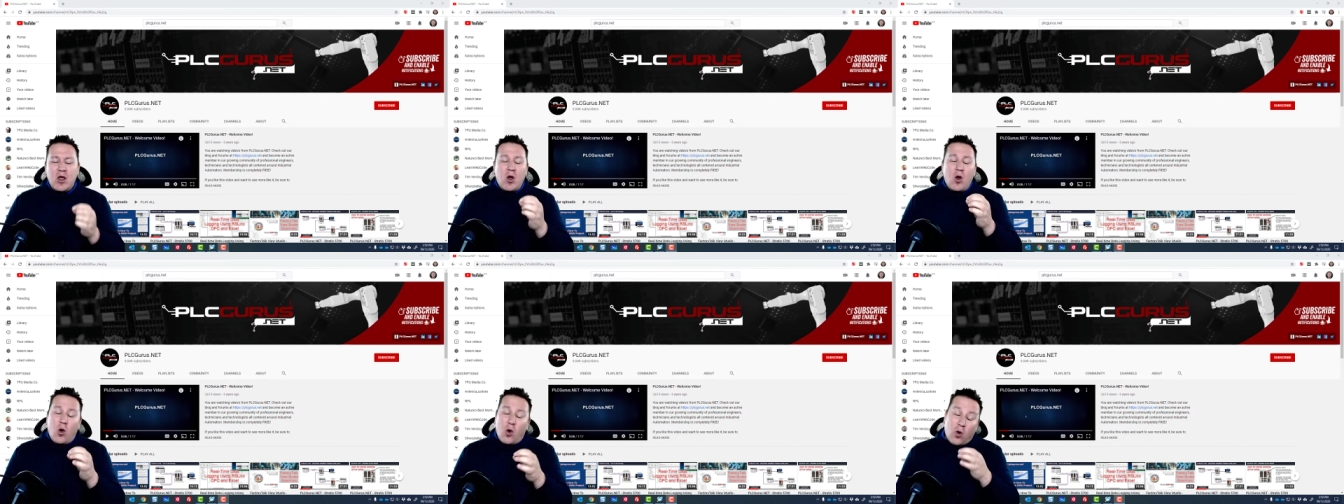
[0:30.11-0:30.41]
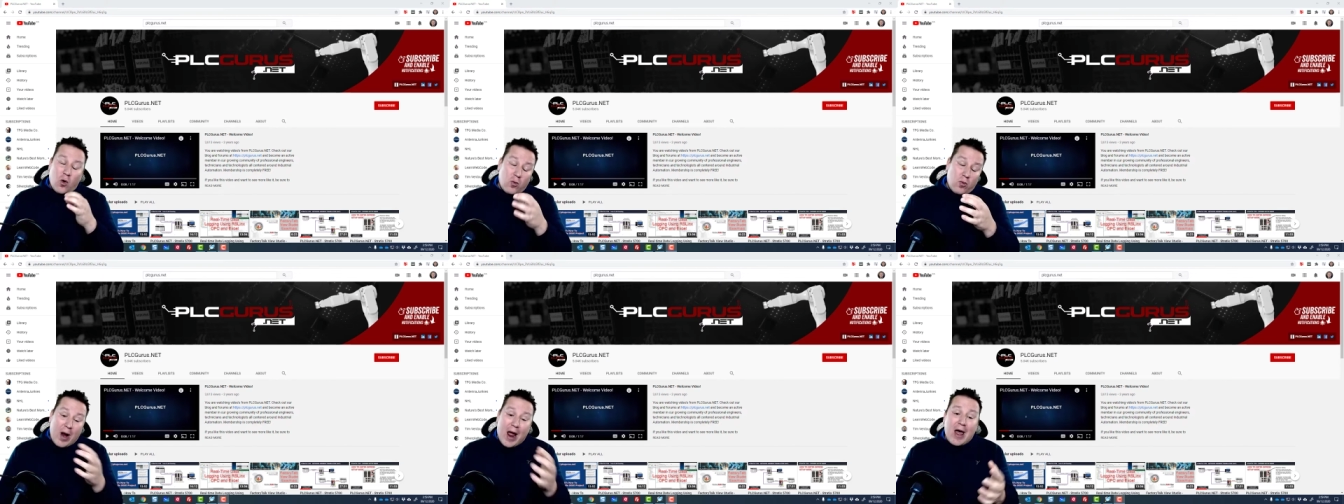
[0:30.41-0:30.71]

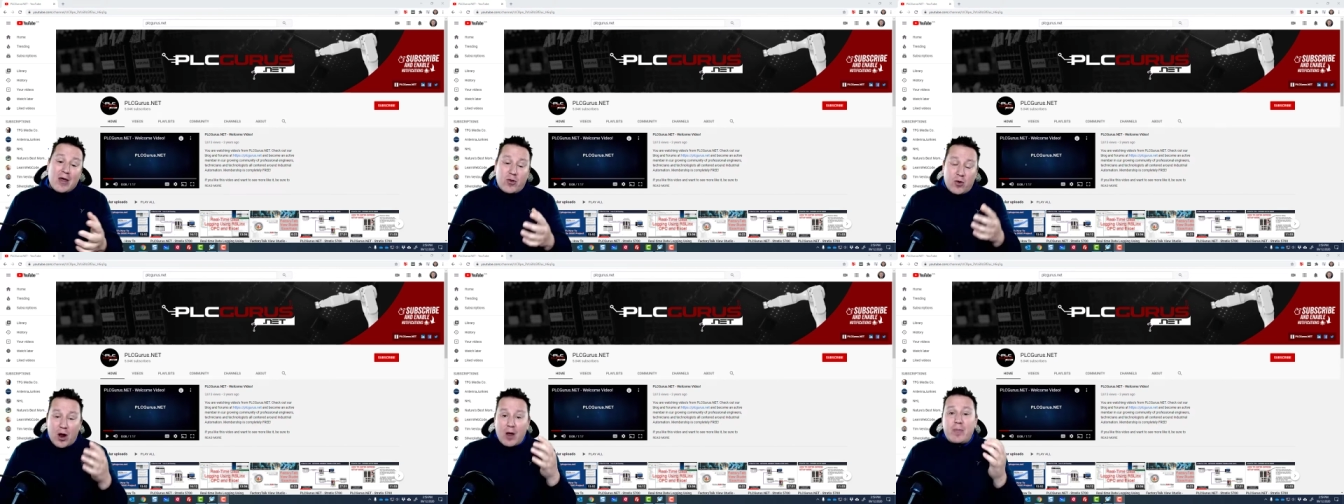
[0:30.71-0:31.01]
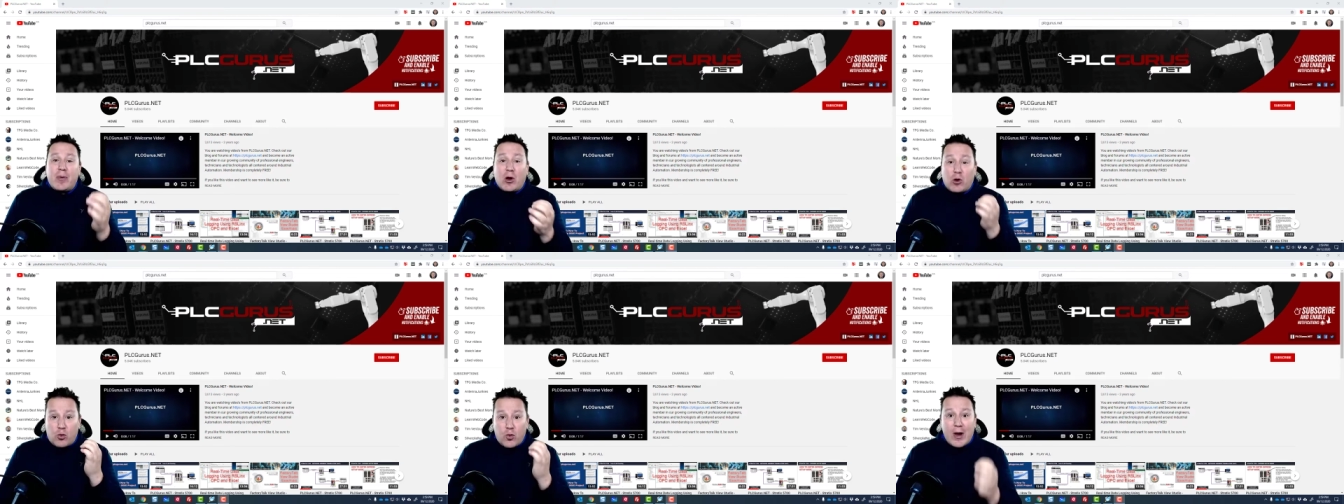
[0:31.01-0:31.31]
or rather a
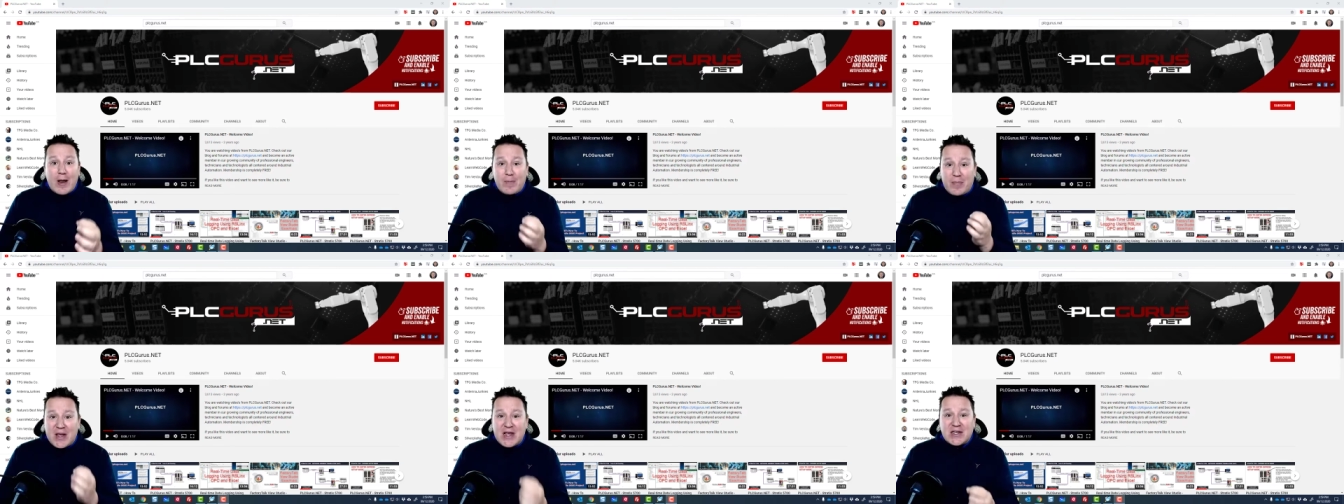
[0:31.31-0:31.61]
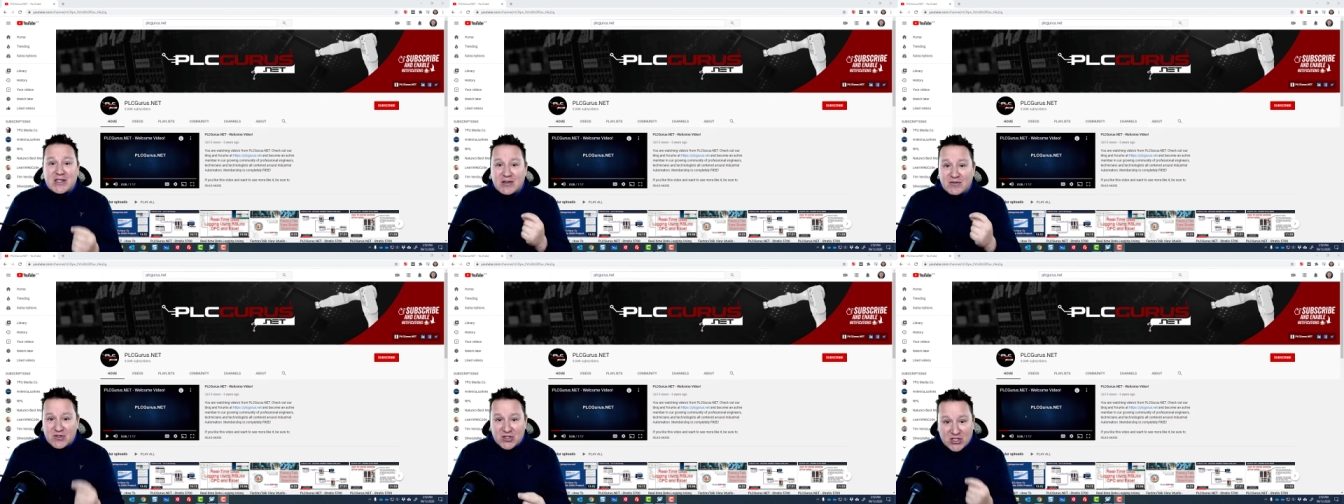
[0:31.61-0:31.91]
great
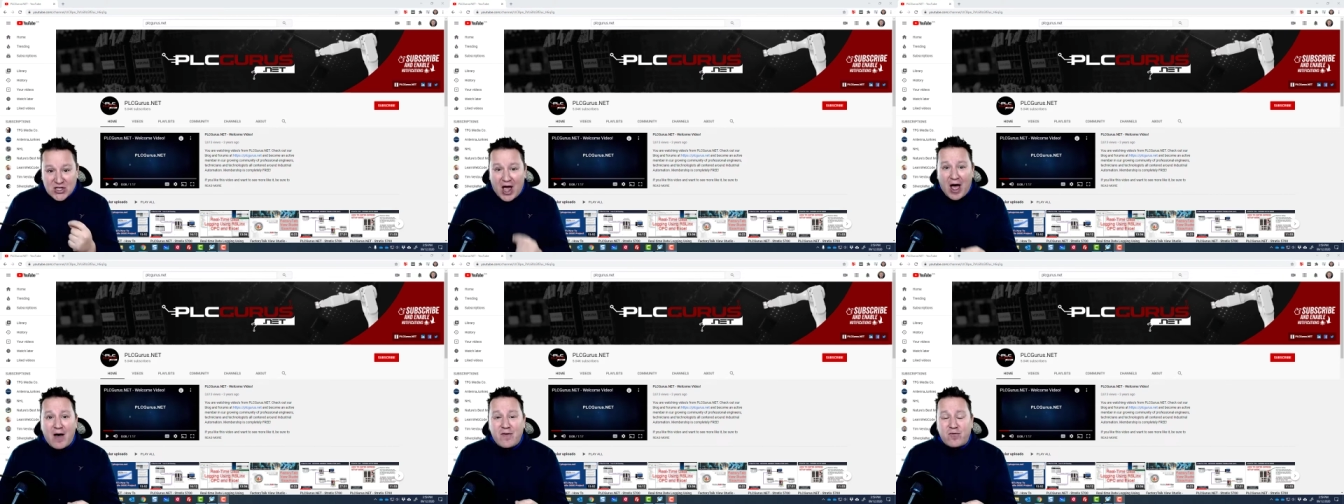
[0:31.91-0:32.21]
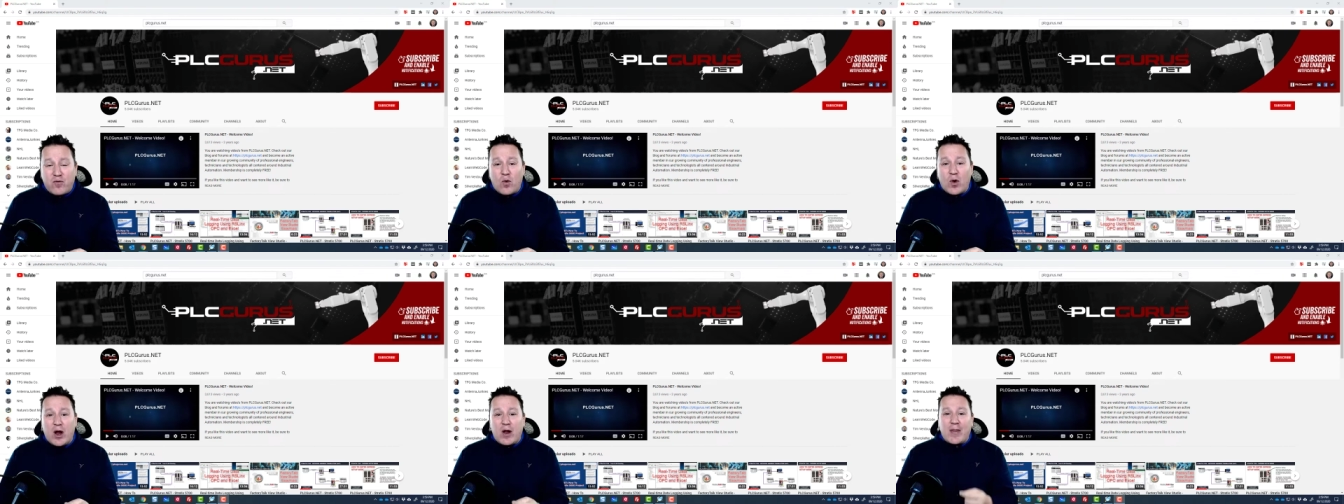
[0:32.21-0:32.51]
piece of
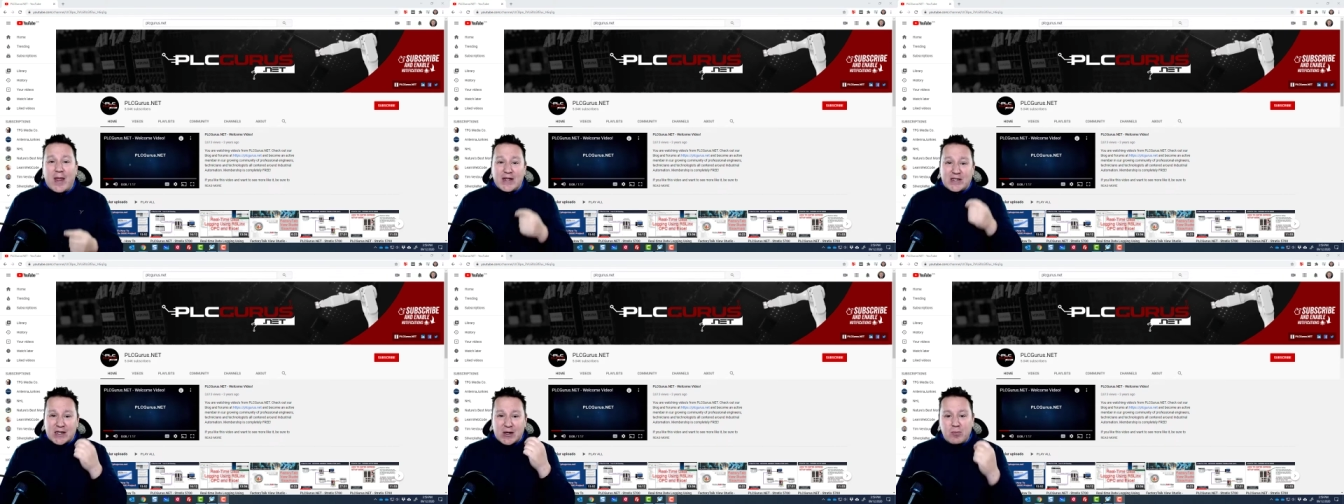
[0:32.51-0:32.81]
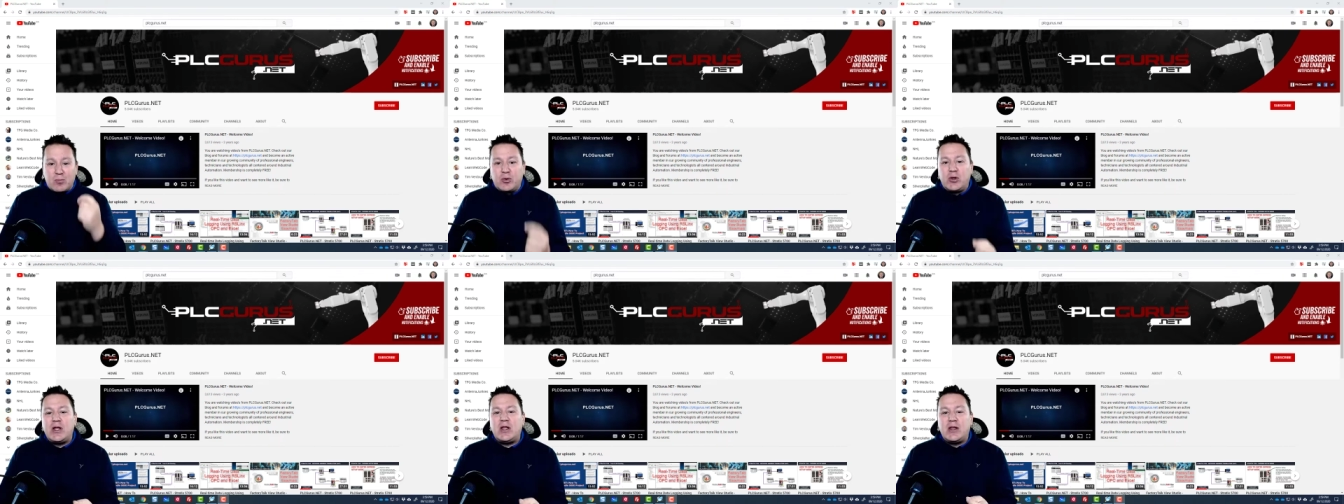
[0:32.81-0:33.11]
software that's
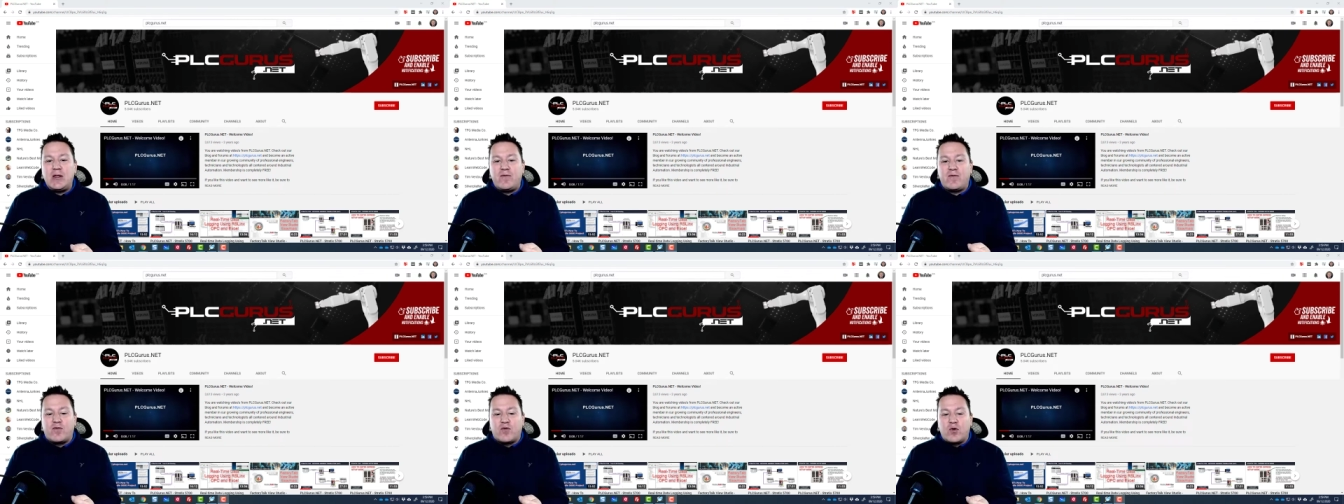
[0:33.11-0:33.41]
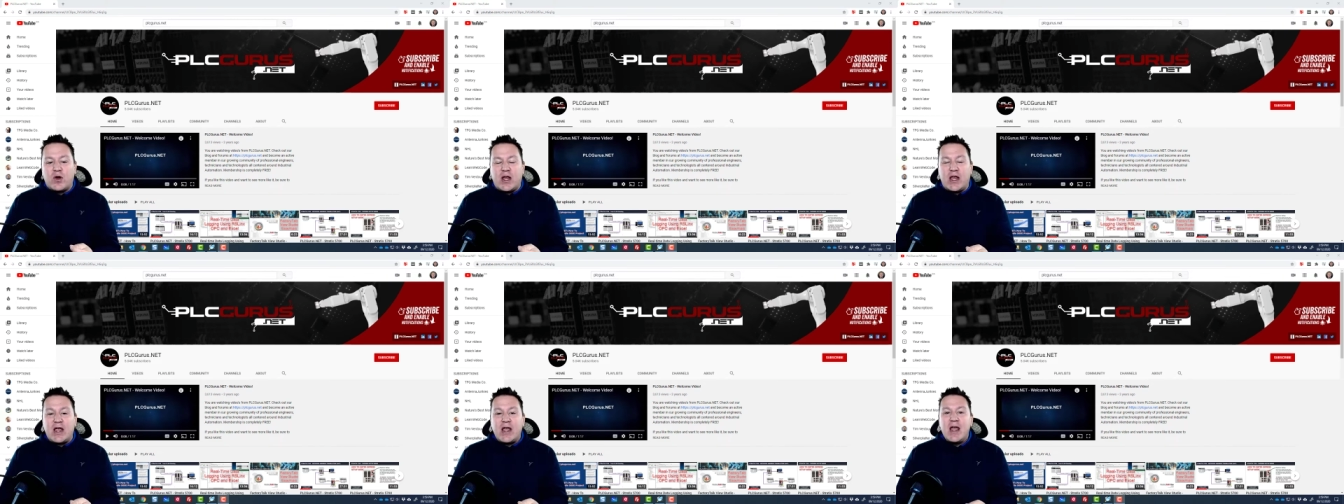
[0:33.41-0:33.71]
completely
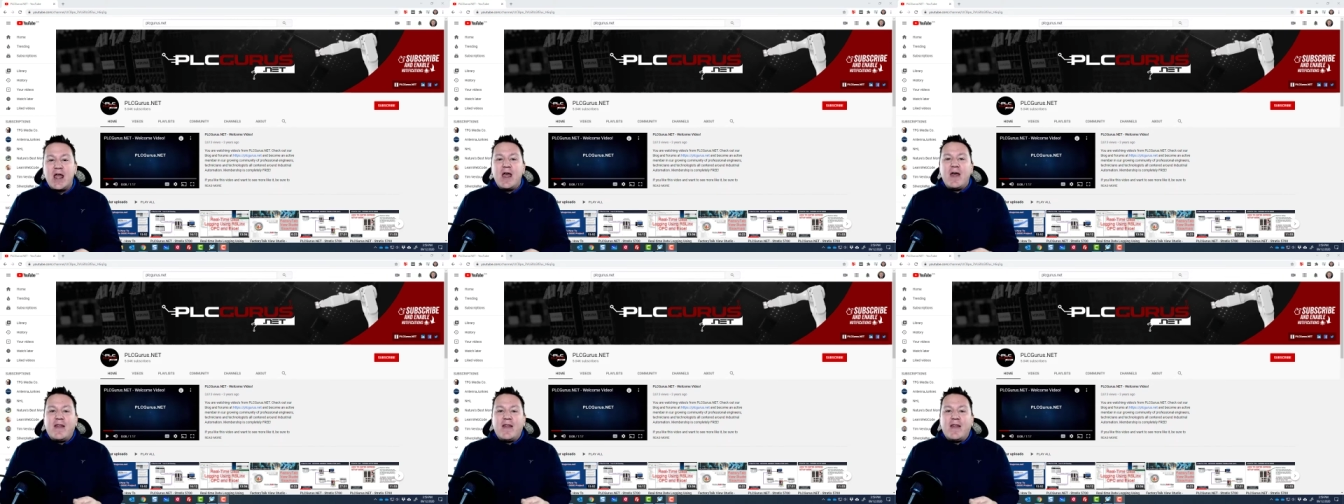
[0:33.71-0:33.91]
free,